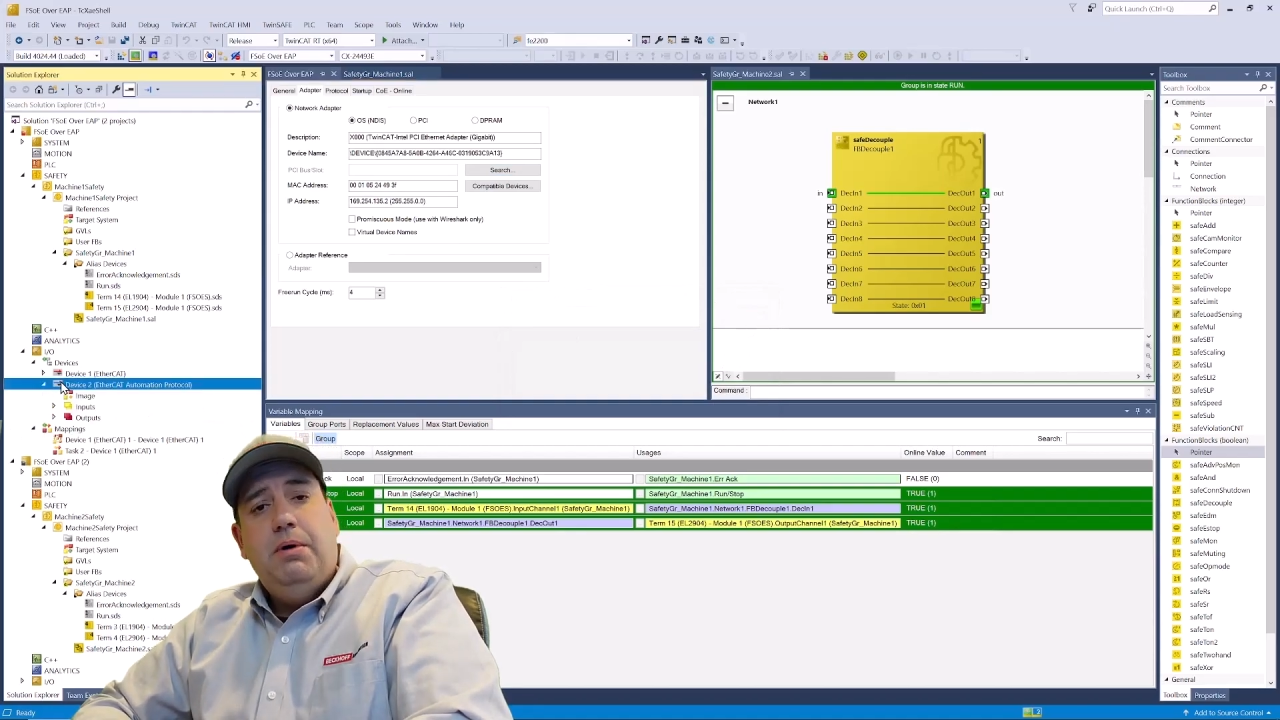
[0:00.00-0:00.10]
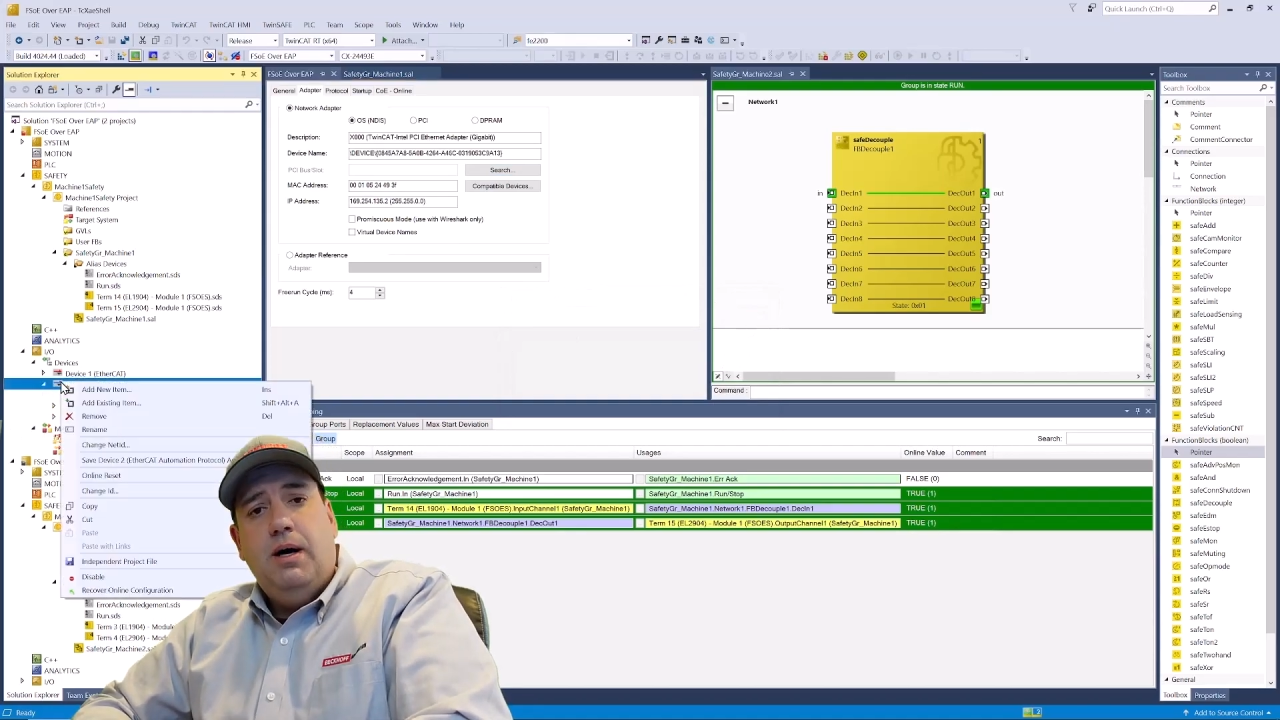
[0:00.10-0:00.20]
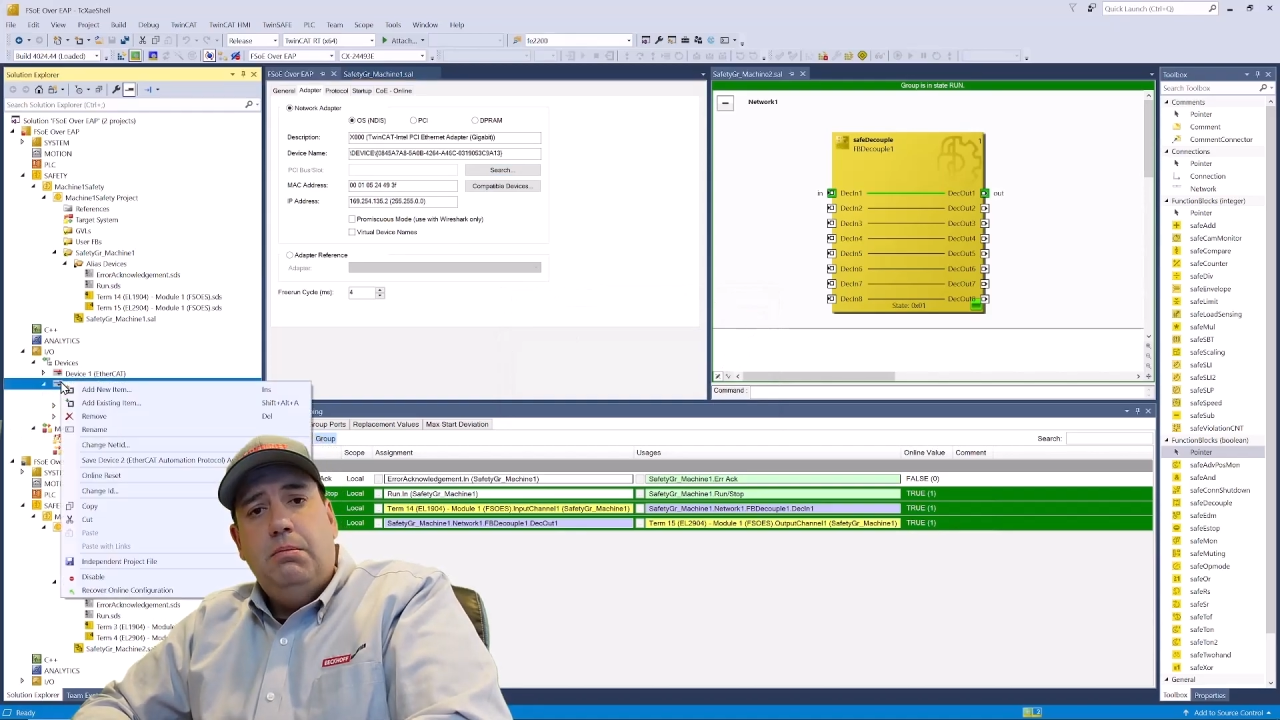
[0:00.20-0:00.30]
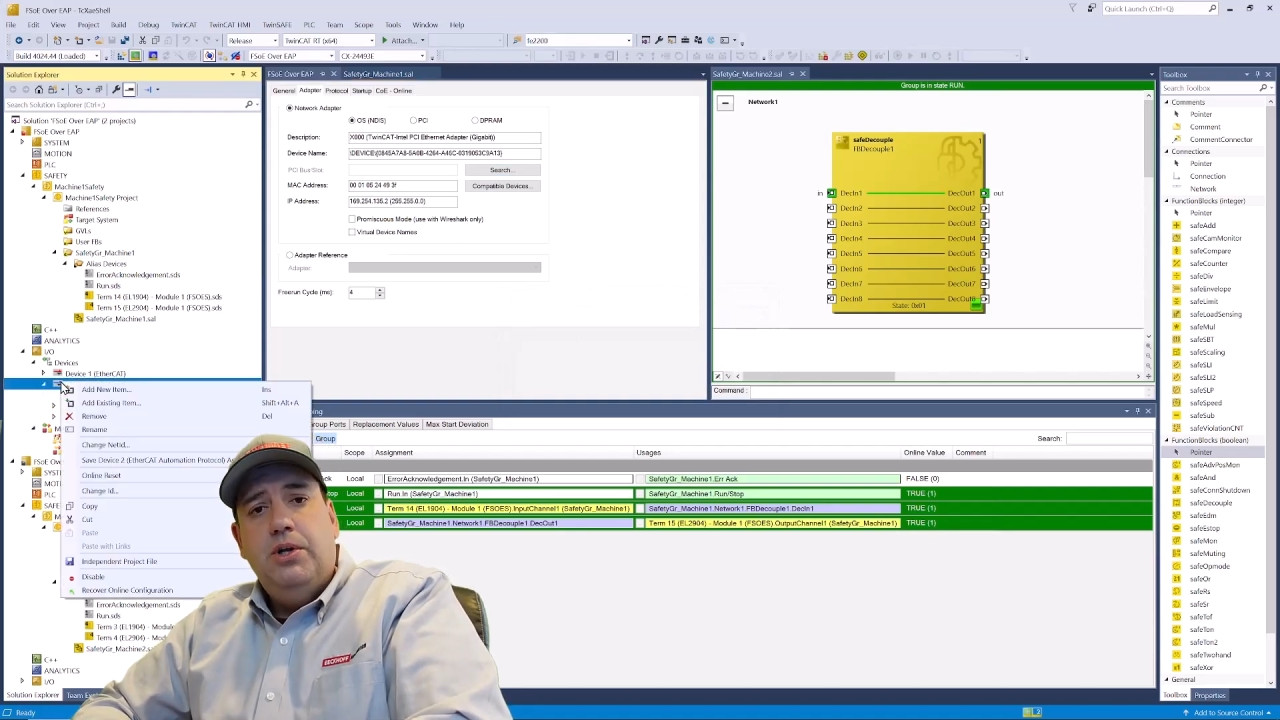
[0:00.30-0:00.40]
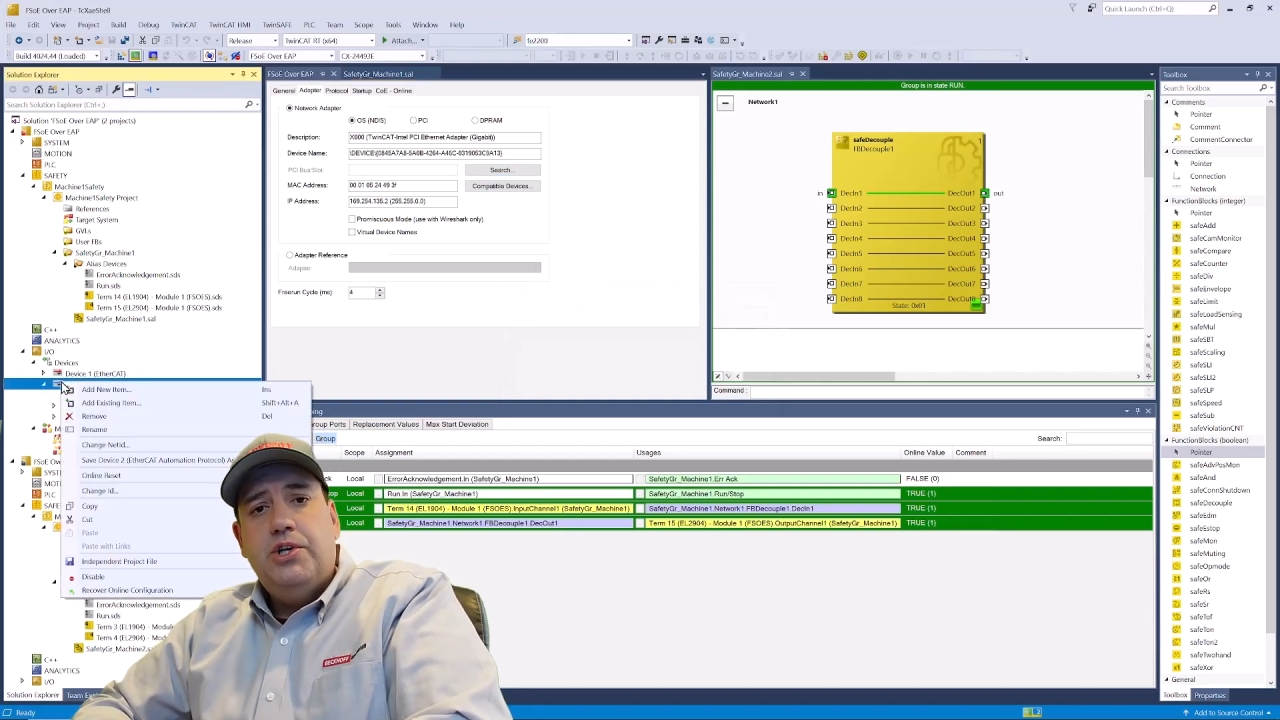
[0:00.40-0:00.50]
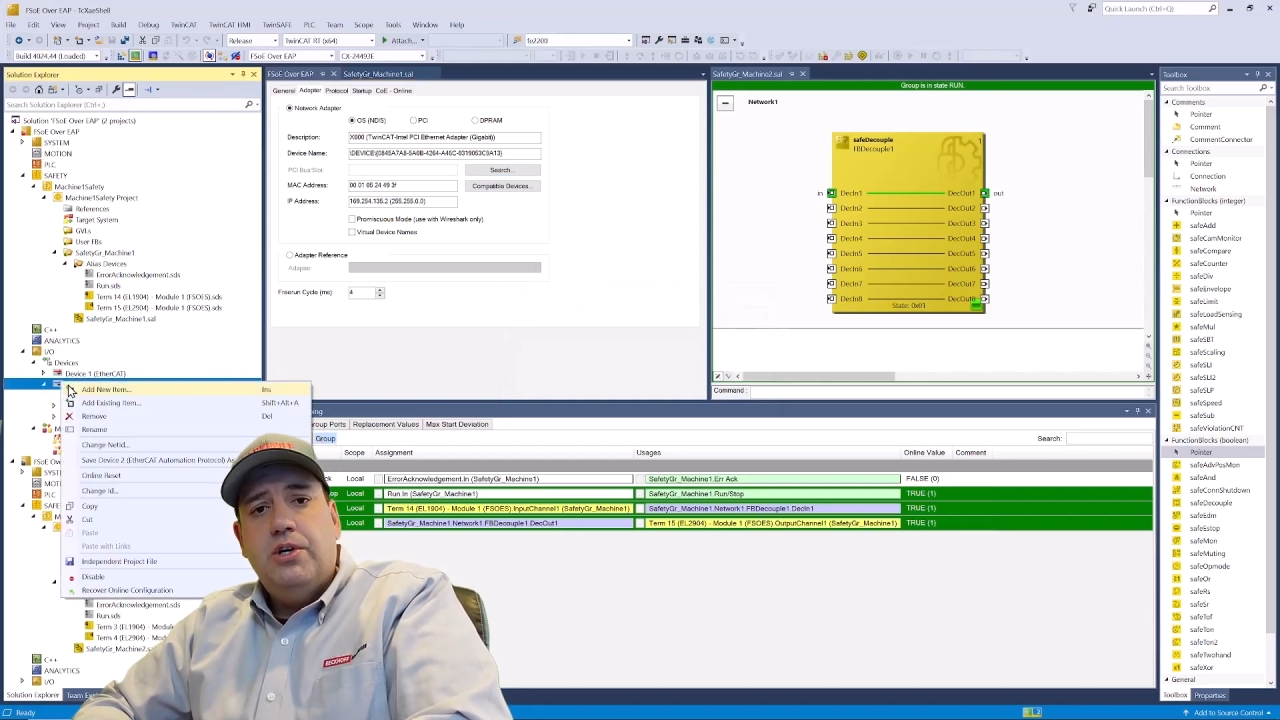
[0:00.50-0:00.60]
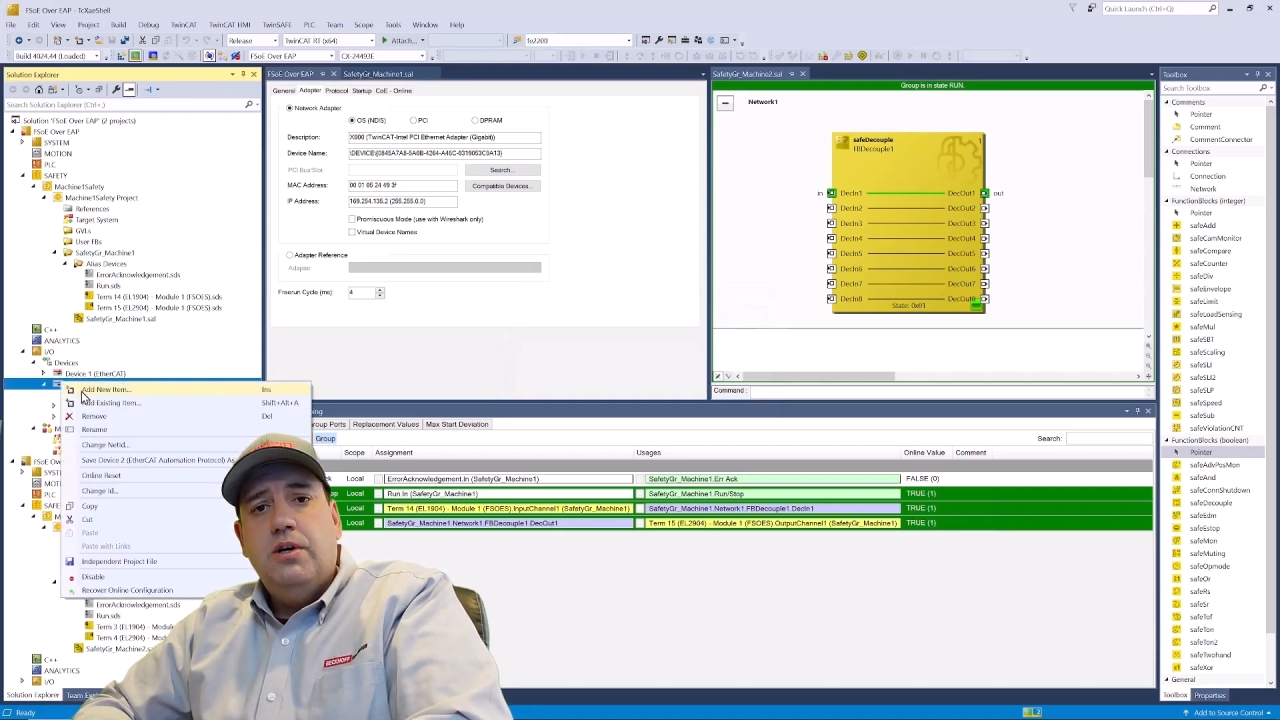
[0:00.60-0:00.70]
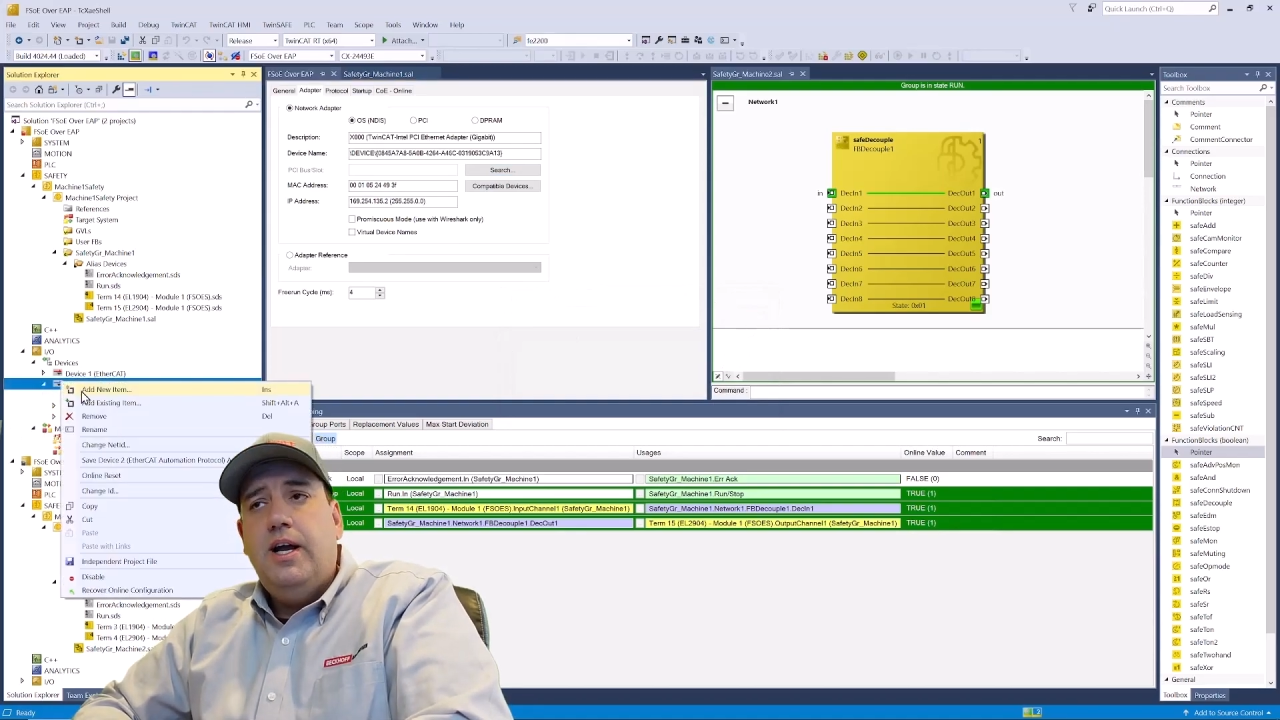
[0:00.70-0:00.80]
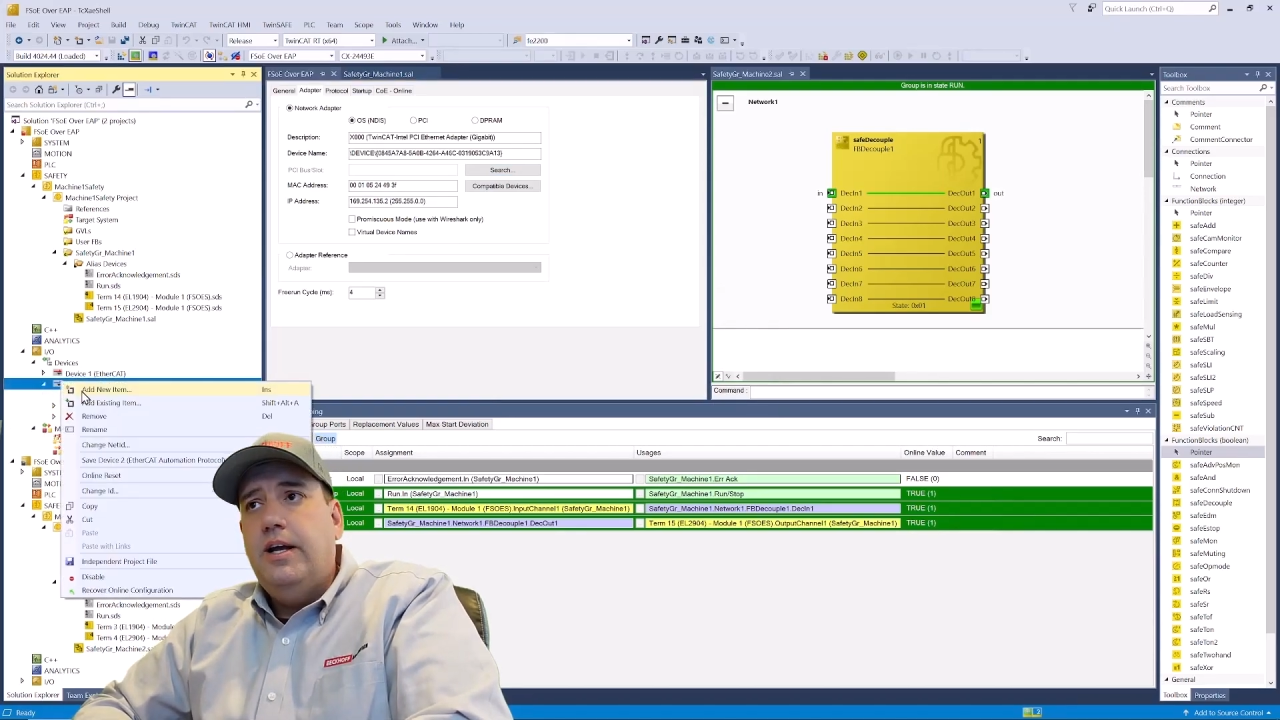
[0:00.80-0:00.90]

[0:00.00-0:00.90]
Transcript: publisher